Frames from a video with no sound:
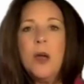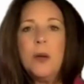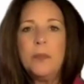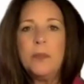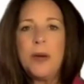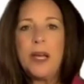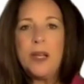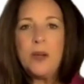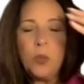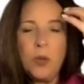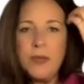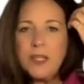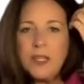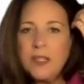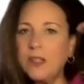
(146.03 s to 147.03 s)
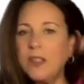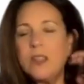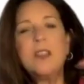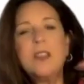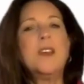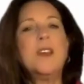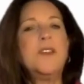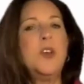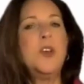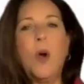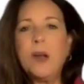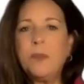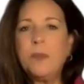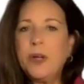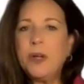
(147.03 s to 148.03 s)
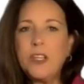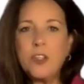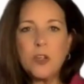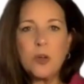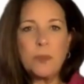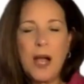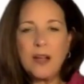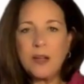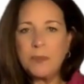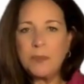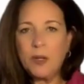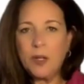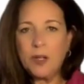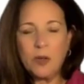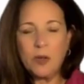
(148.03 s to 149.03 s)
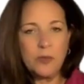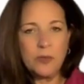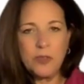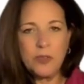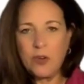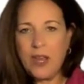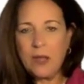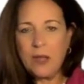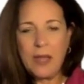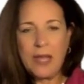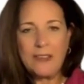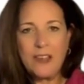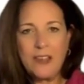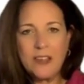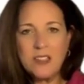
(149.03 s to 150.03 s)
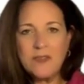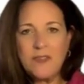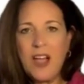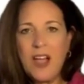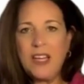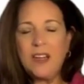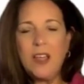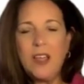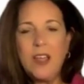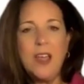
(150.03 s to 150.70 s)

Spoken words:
But women, if you want to put it in your pocketbook, your handbag, that's fine.